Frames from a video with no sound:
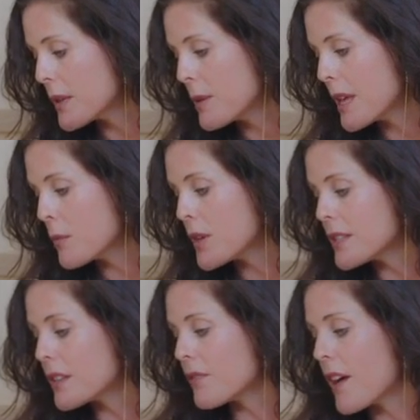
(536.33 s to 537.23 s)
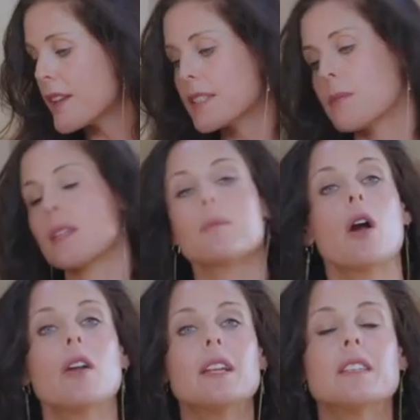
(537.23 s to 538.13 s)
Some of them are easy to find, some of them
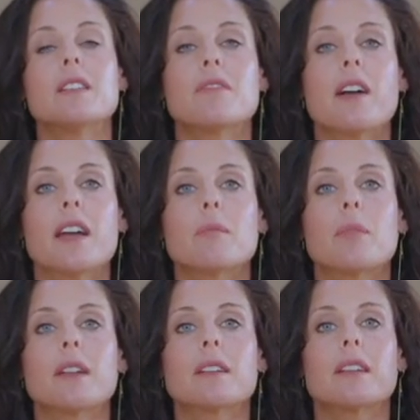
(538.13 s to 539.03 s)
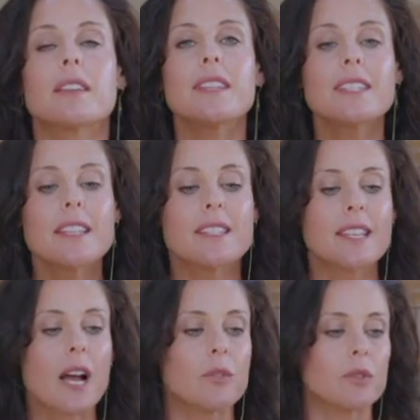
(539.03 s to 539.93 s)
aren't easy to find, but let's get
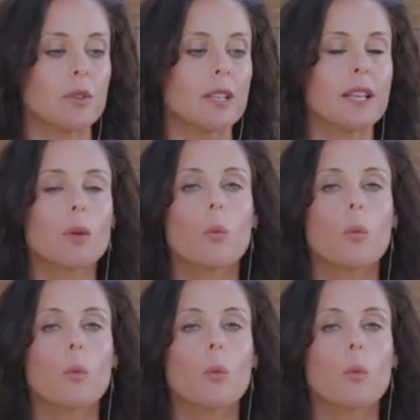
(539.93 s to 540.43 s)
down to it.